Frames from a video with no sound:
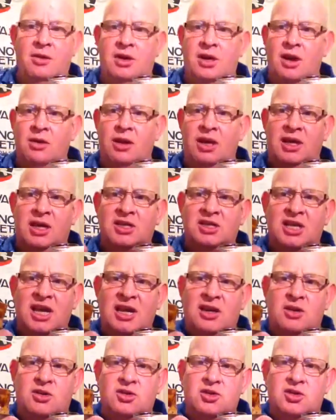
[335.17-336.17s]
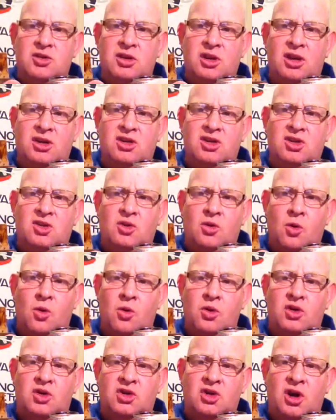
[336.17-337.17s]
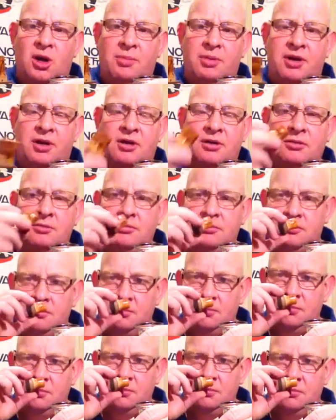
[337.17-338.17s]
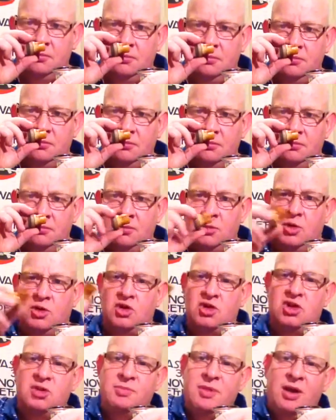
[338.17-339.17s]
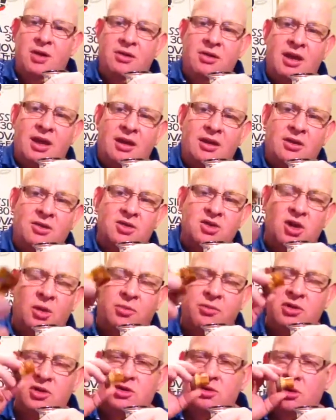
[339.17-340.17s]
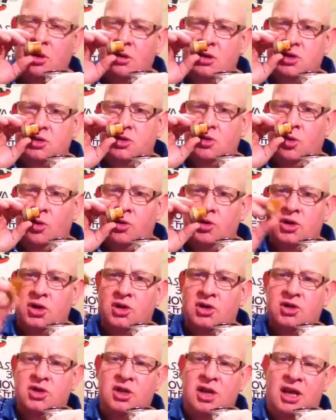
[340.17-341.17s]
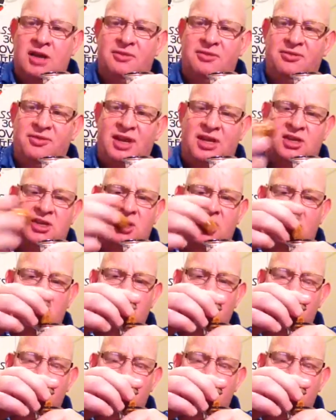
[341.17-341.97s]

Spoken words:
we go, like I said, it's a nice cork stopper. You can smell that stopper, it's gorgeous. It fits nice